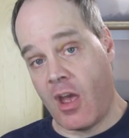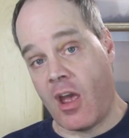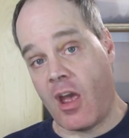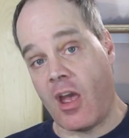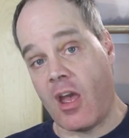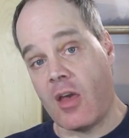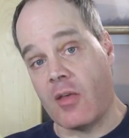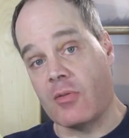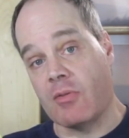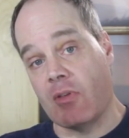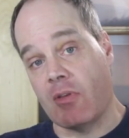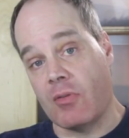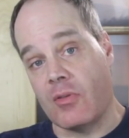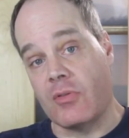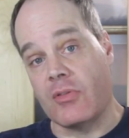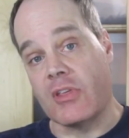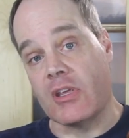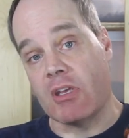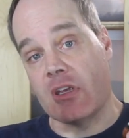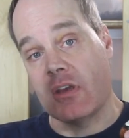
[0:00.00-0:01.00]
And
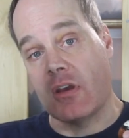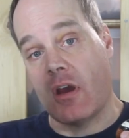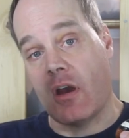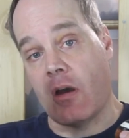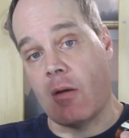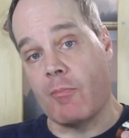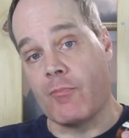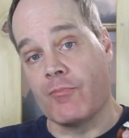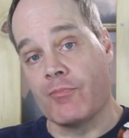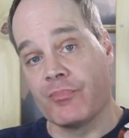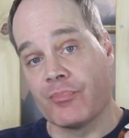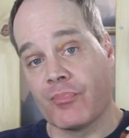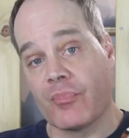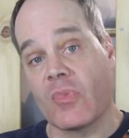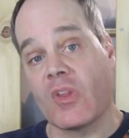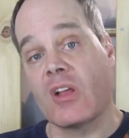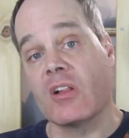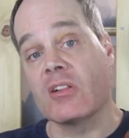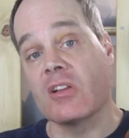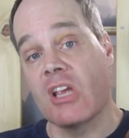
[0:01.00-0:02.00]
the
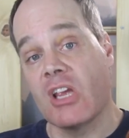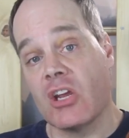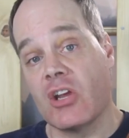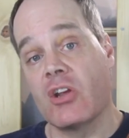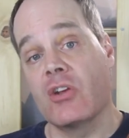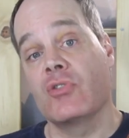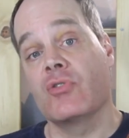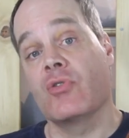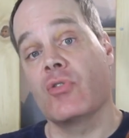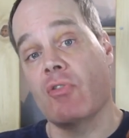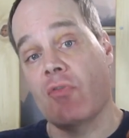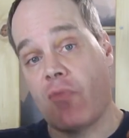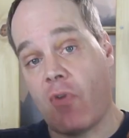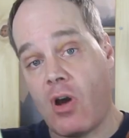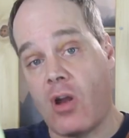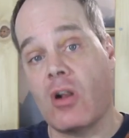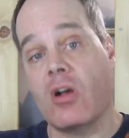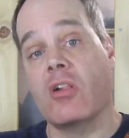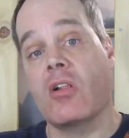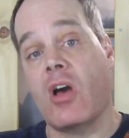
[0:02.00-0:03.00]
link to the
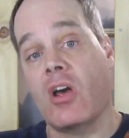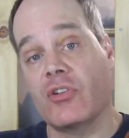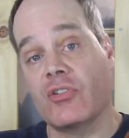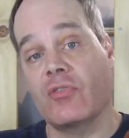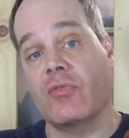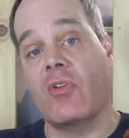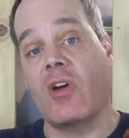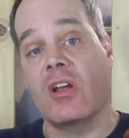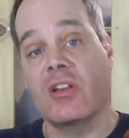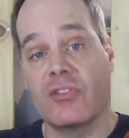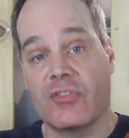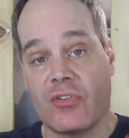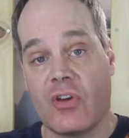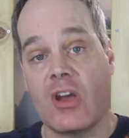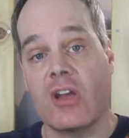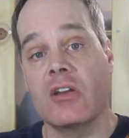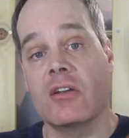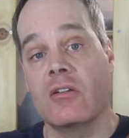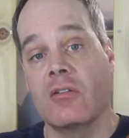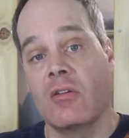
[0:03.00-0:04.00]
fauna classified
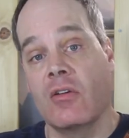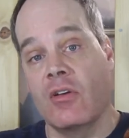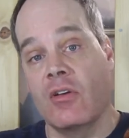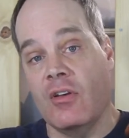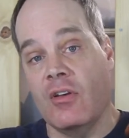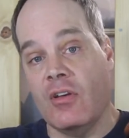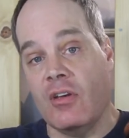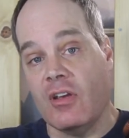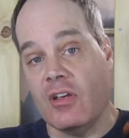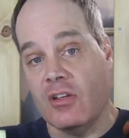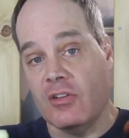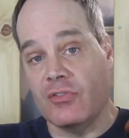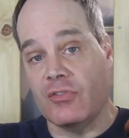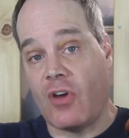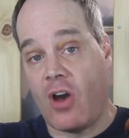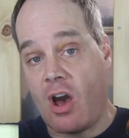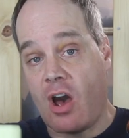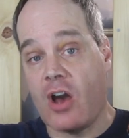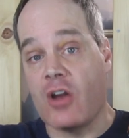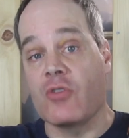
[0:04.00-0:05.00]
site is
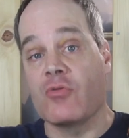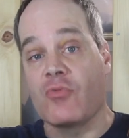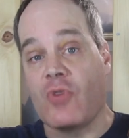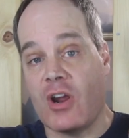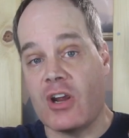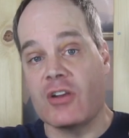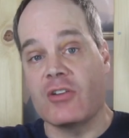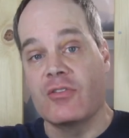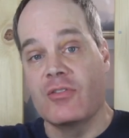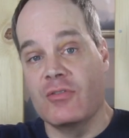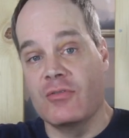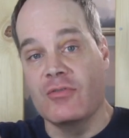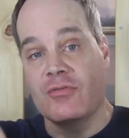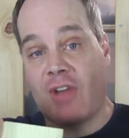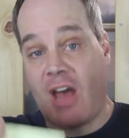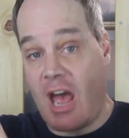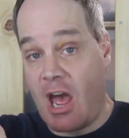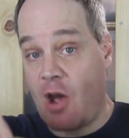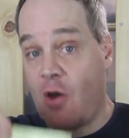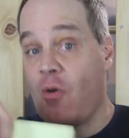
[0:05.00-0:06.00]
on right
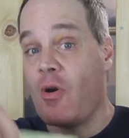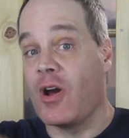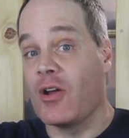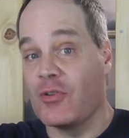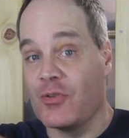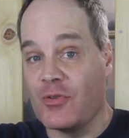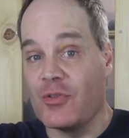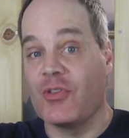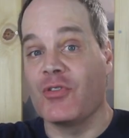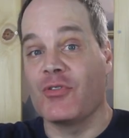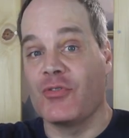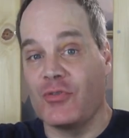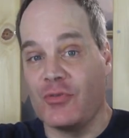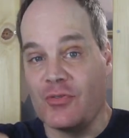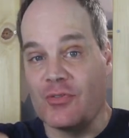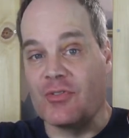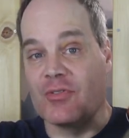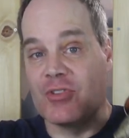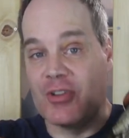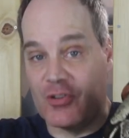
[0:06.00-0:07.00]
now under
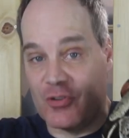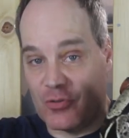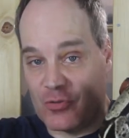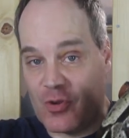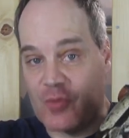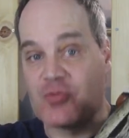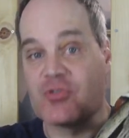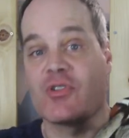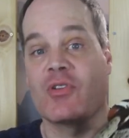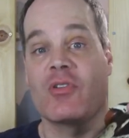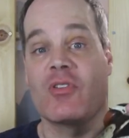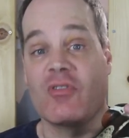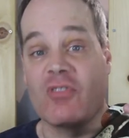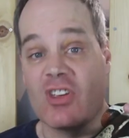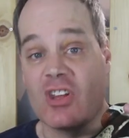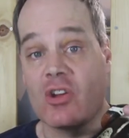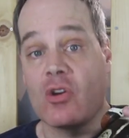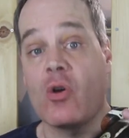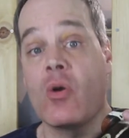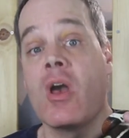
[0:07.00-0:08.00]
this, the description of the
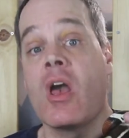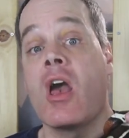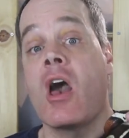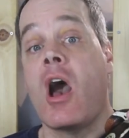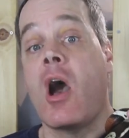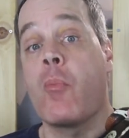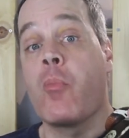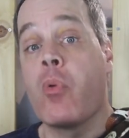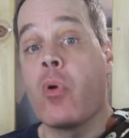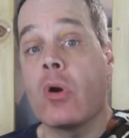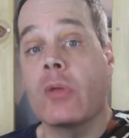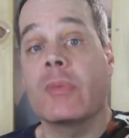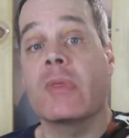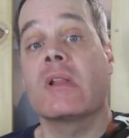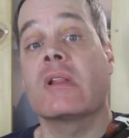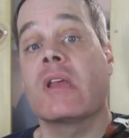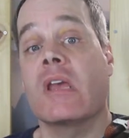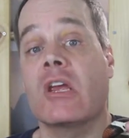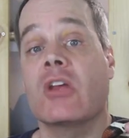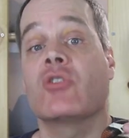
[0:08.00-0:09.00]
video. I'll put
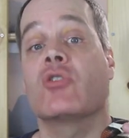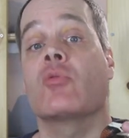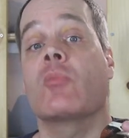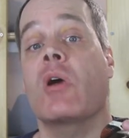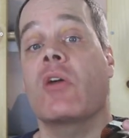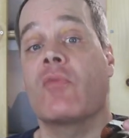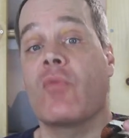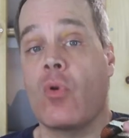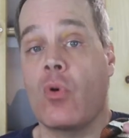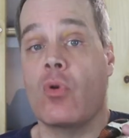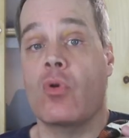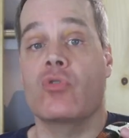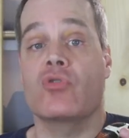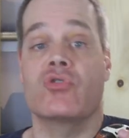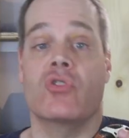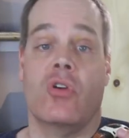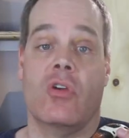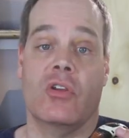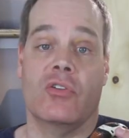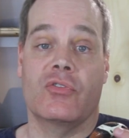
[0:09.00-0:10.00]
the link to my photo
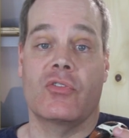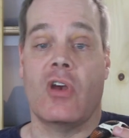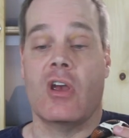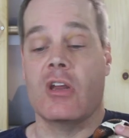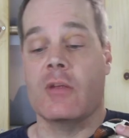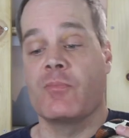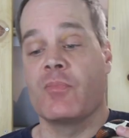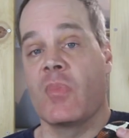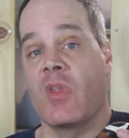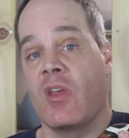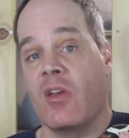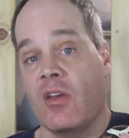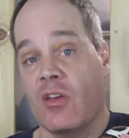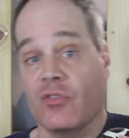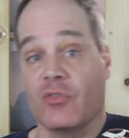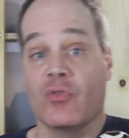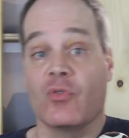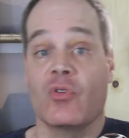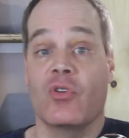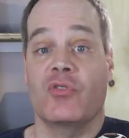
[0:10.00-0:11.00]
sharing site
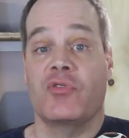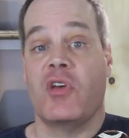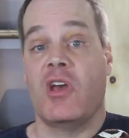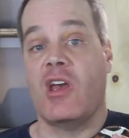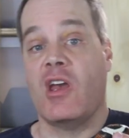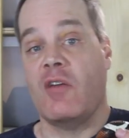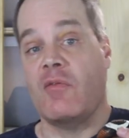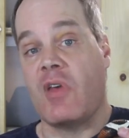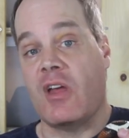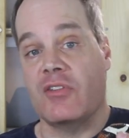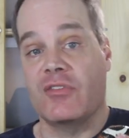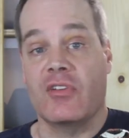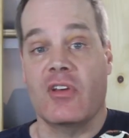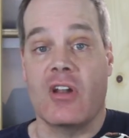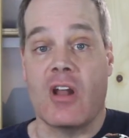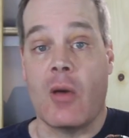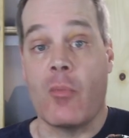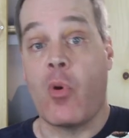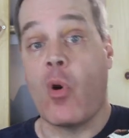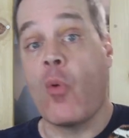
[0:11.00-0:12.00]
as soon as I have that
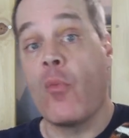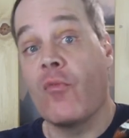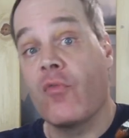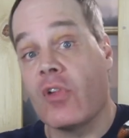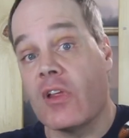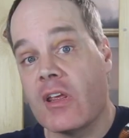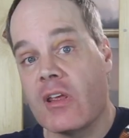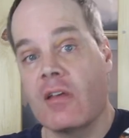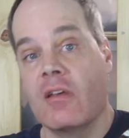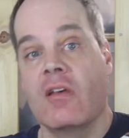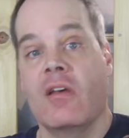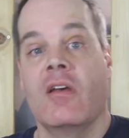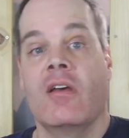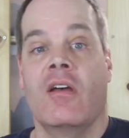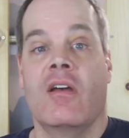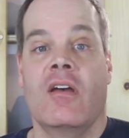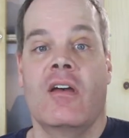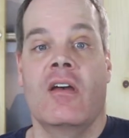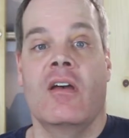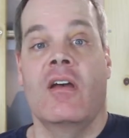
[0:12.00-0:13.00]
set up, hopefully
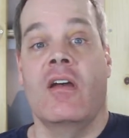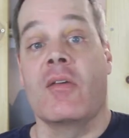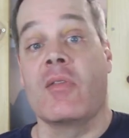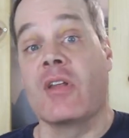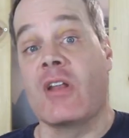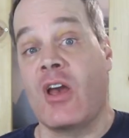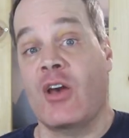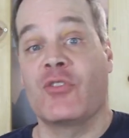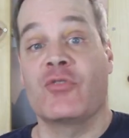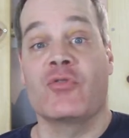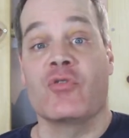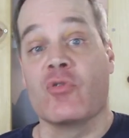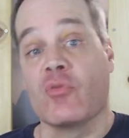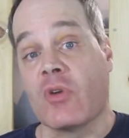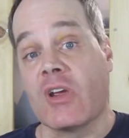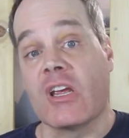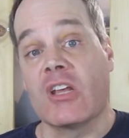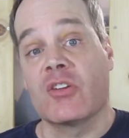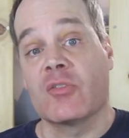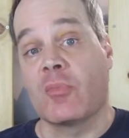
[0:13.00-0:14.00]
in the next few
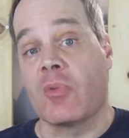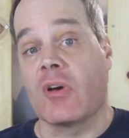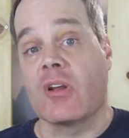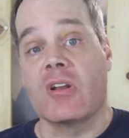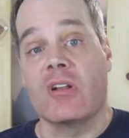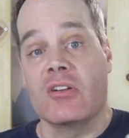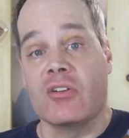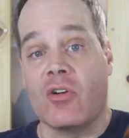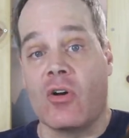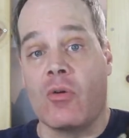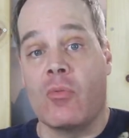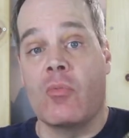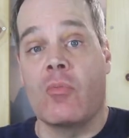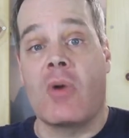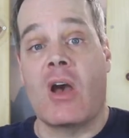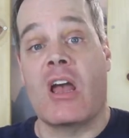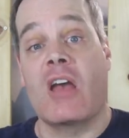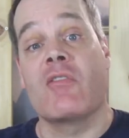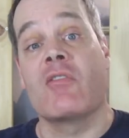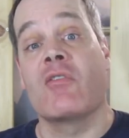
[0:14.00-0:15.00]
weeks. But, you know,
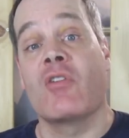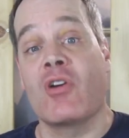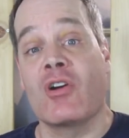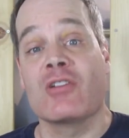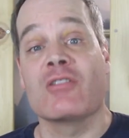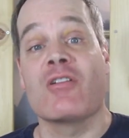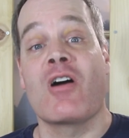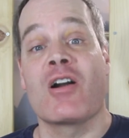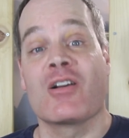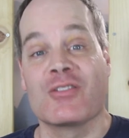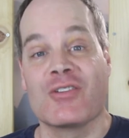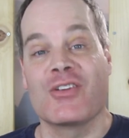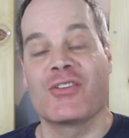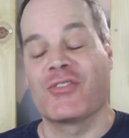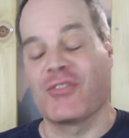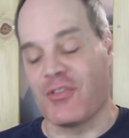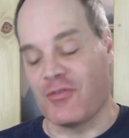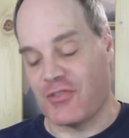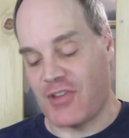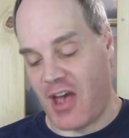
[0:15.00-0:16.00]
I have a very long
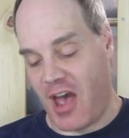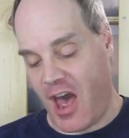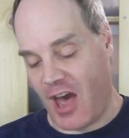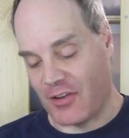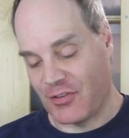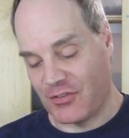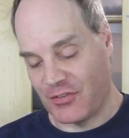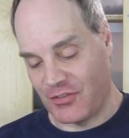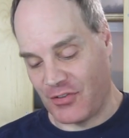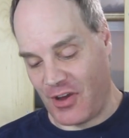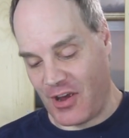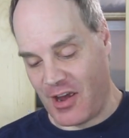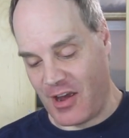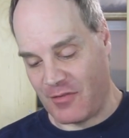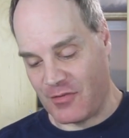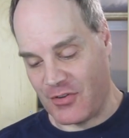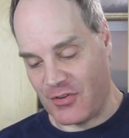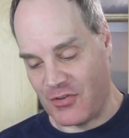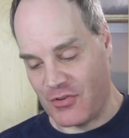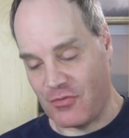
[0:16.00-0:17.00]
list of tasks I
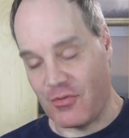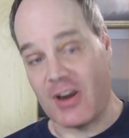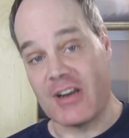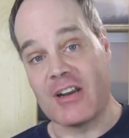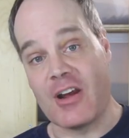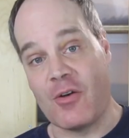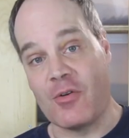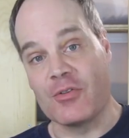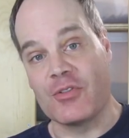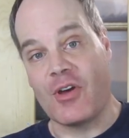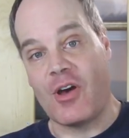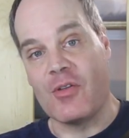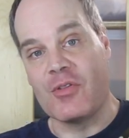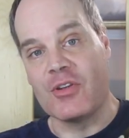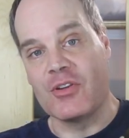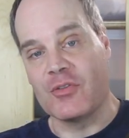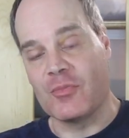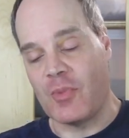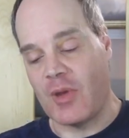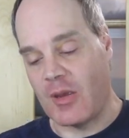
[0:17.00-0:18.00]
have to do right now with all
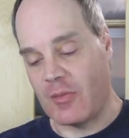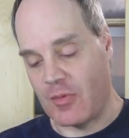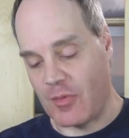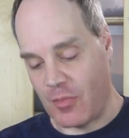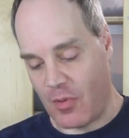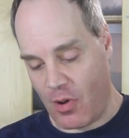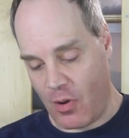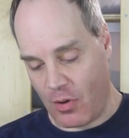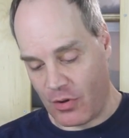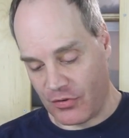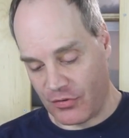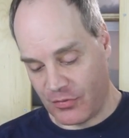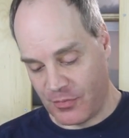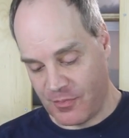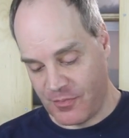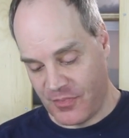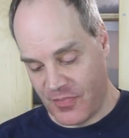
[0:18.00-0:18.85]
these baby boas.